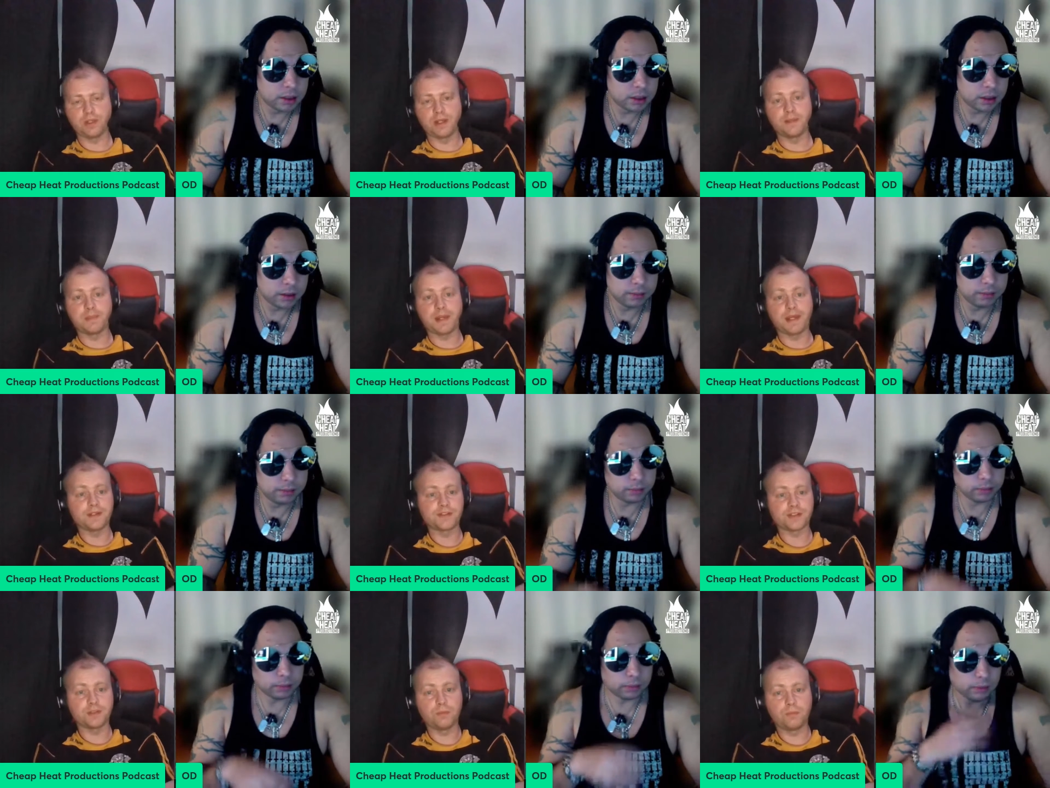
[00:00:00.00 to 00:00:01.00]
Speaker 1: a lot of
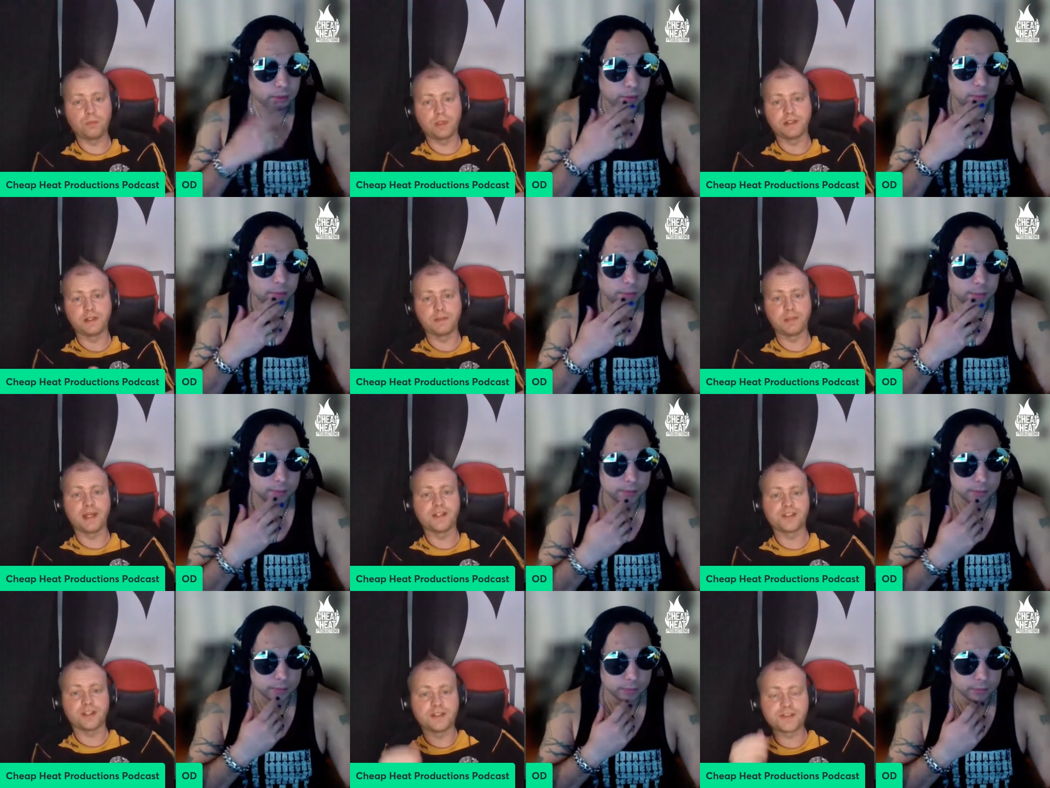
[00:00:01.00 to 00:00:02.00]
bands, and one of the
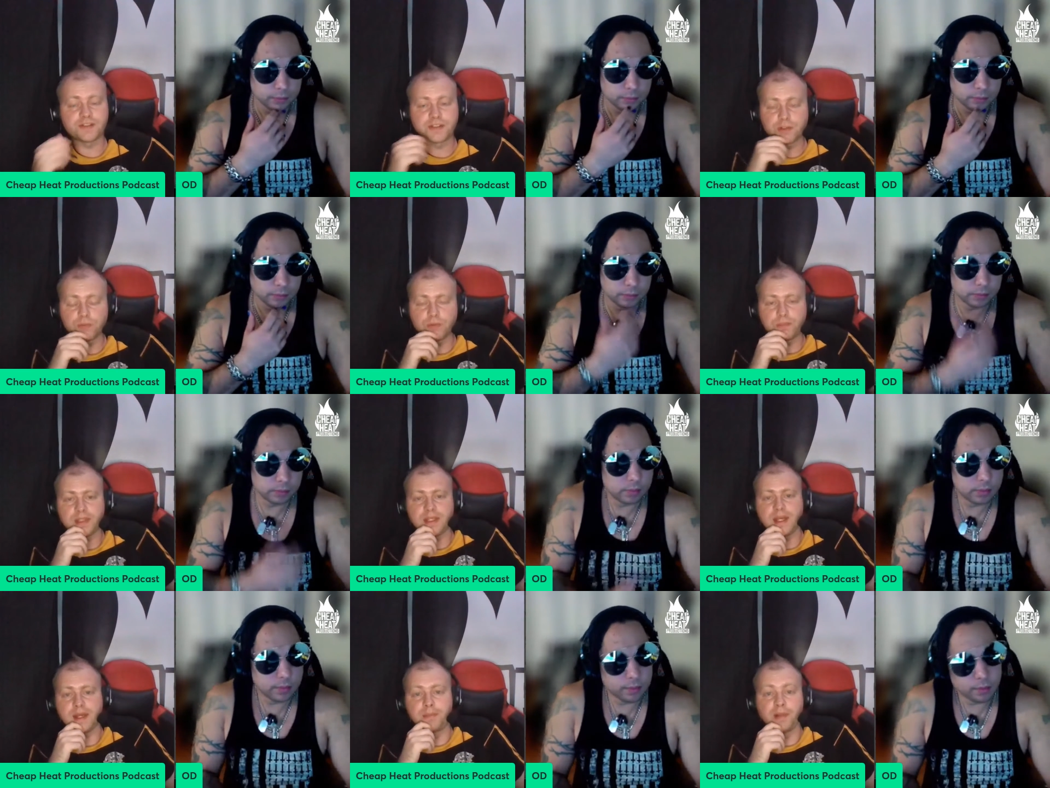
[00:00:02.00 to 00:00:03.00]
bands I listen to would
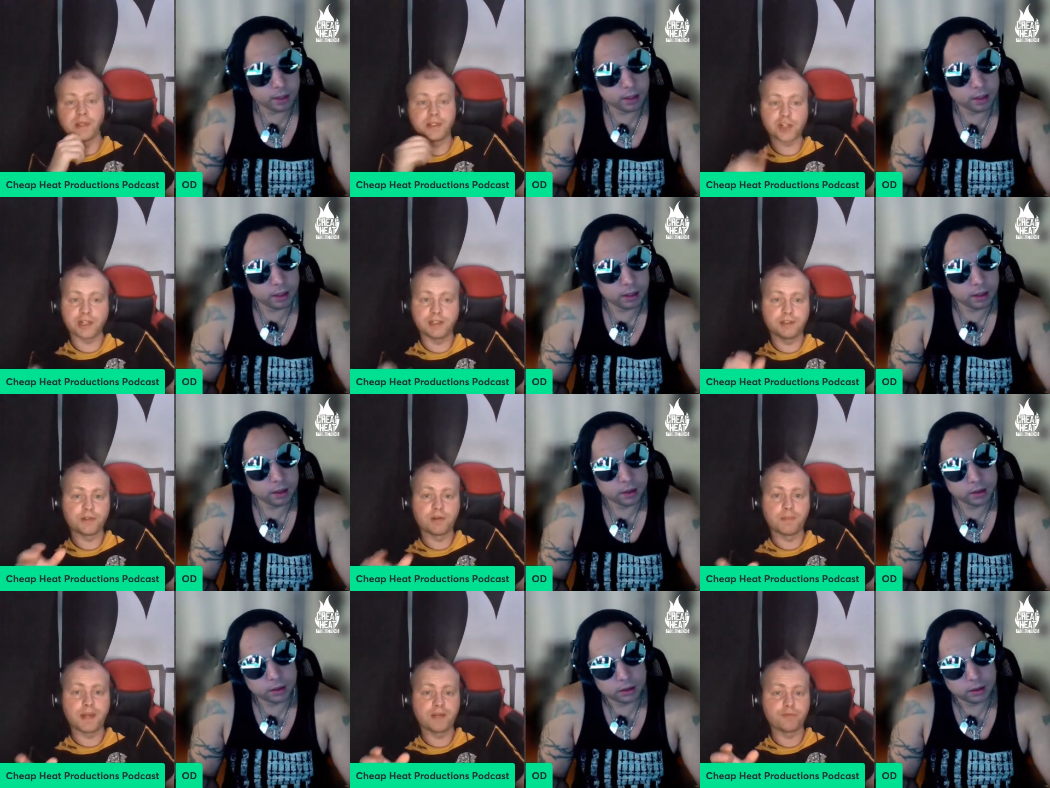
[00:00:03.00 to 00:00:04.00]
be uh, Blind Channel. They're a
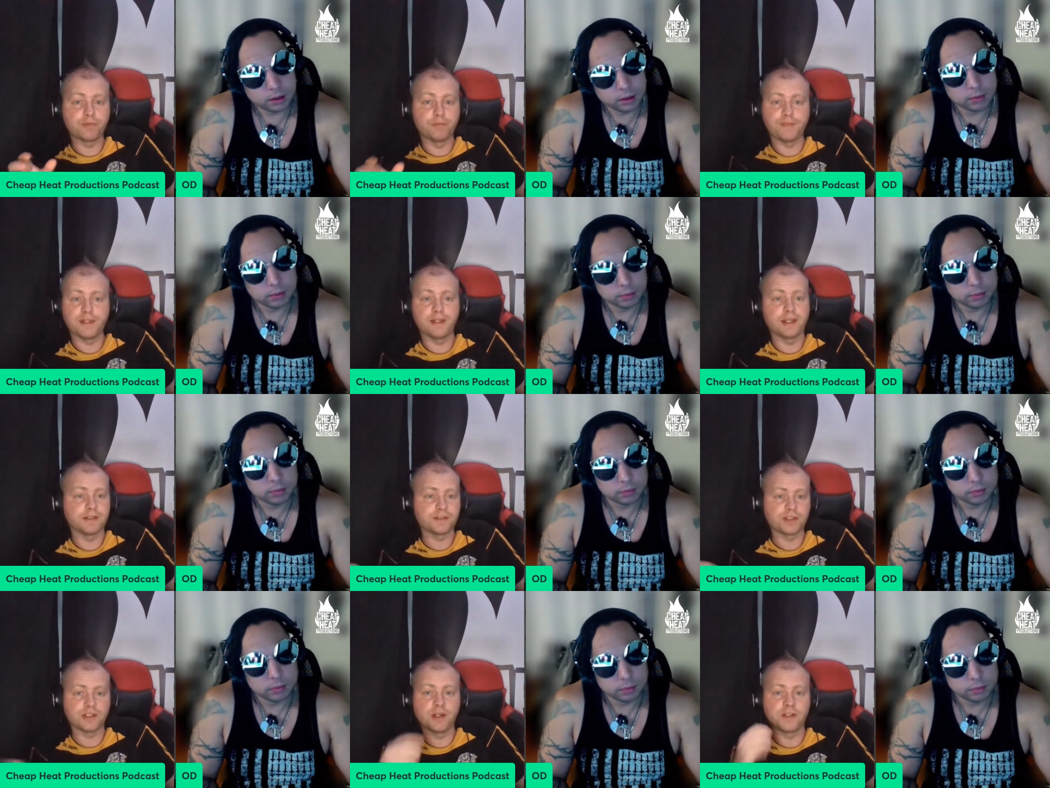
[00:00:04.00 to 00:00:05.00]
band from
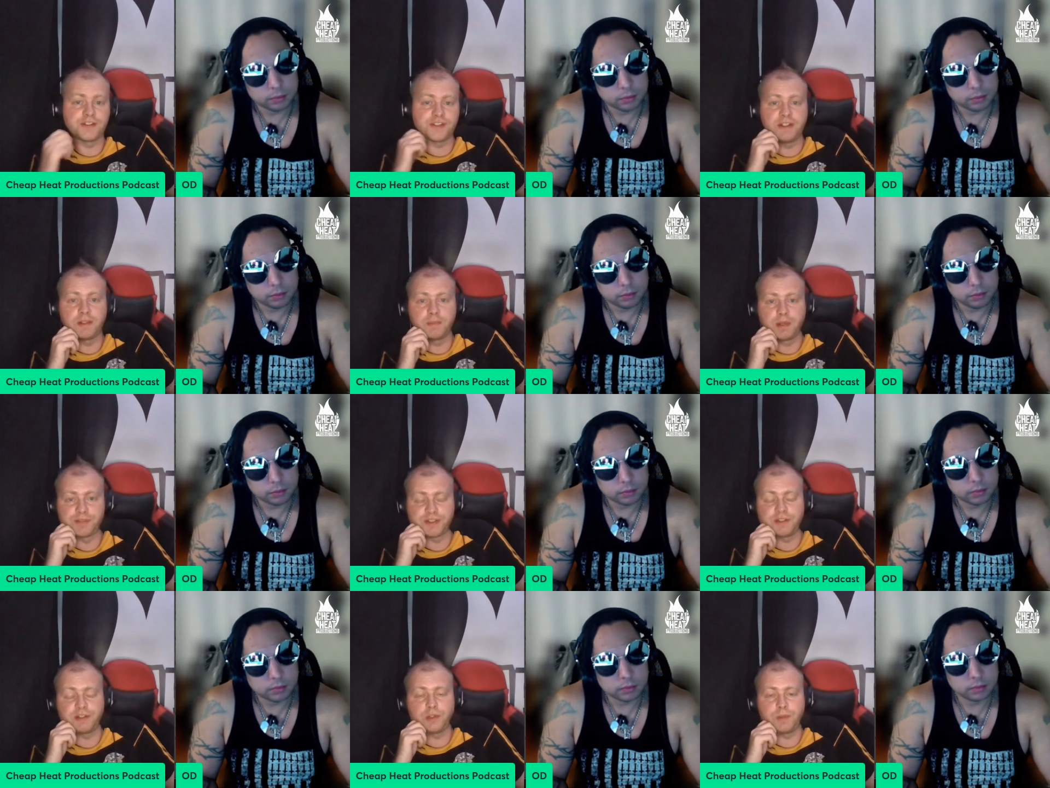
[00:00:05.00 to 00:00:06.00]
Finland. I, I seen them. I was
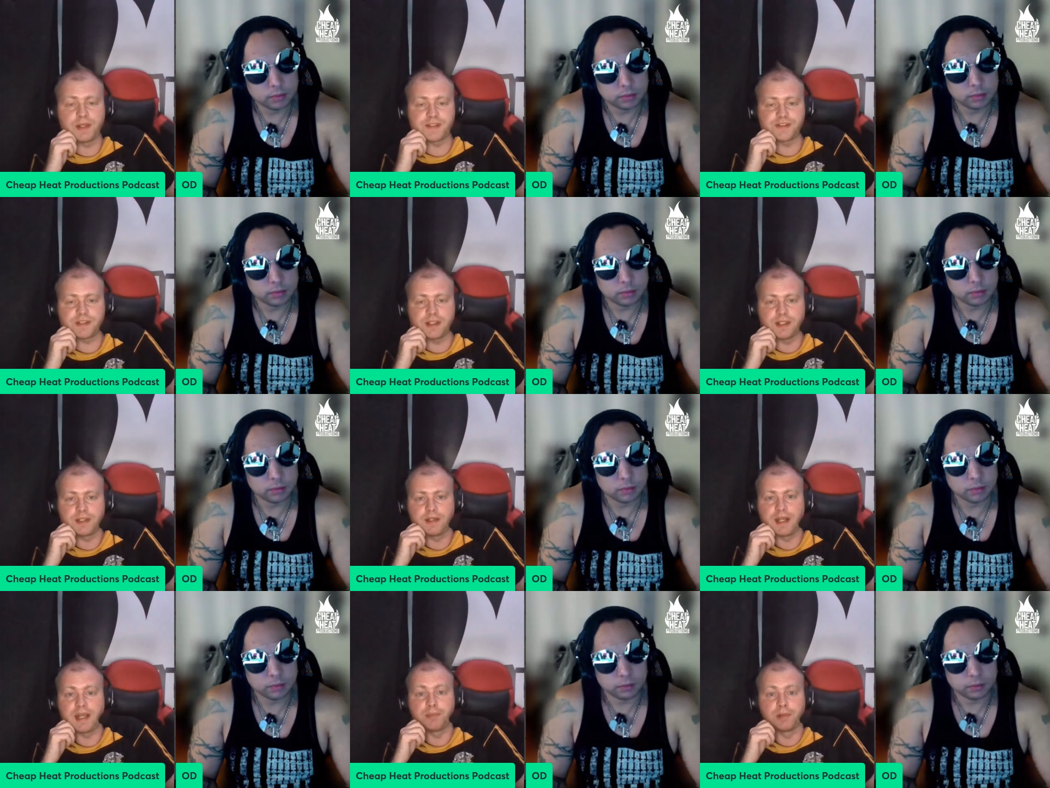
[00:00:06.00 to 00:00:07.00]
in the US in
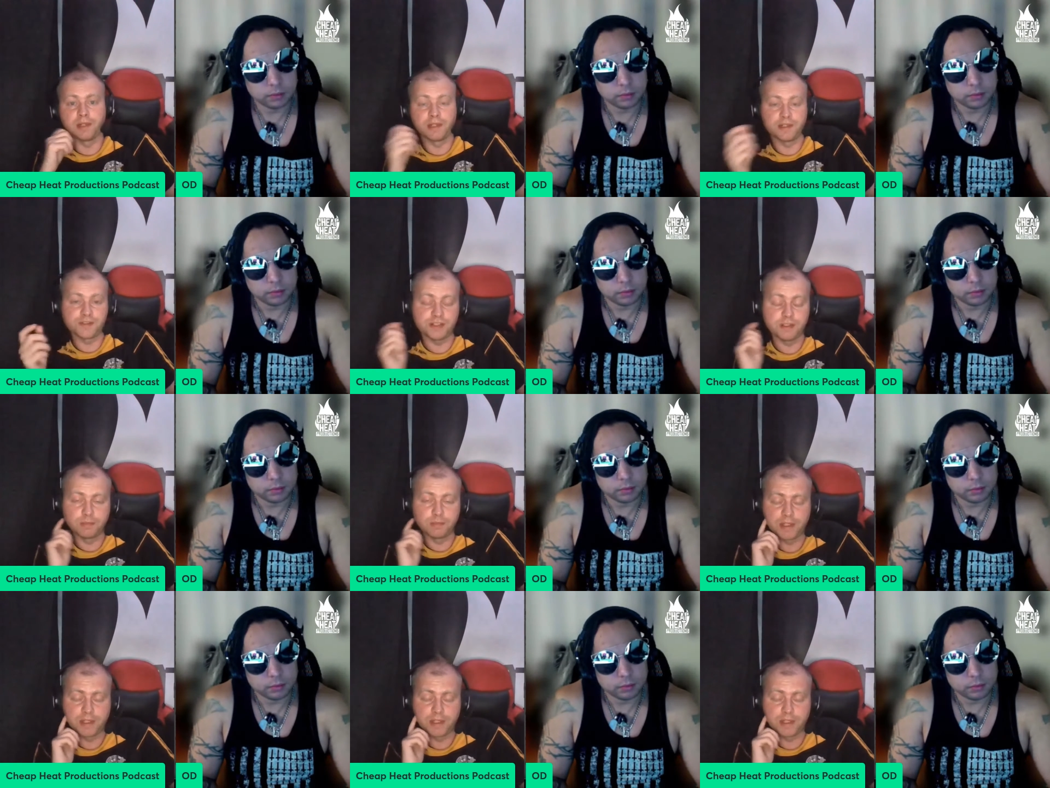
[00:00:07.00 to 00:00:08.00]
April, and I seen them
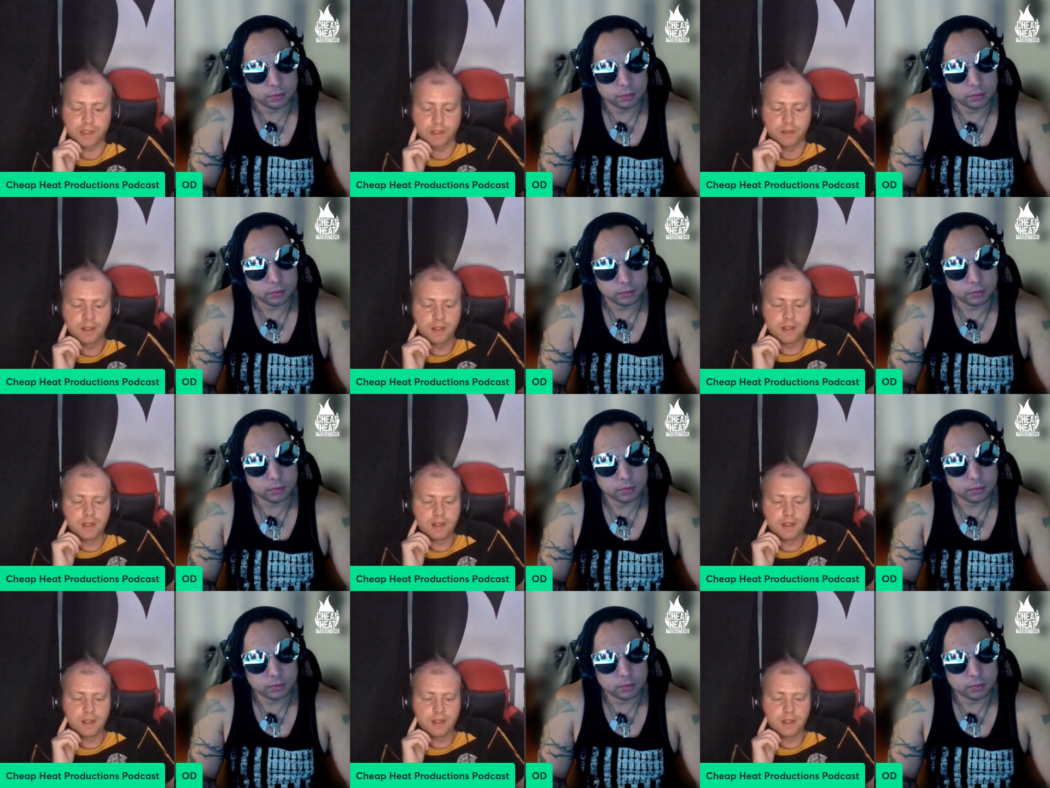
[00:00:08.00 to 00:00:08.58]
play over there.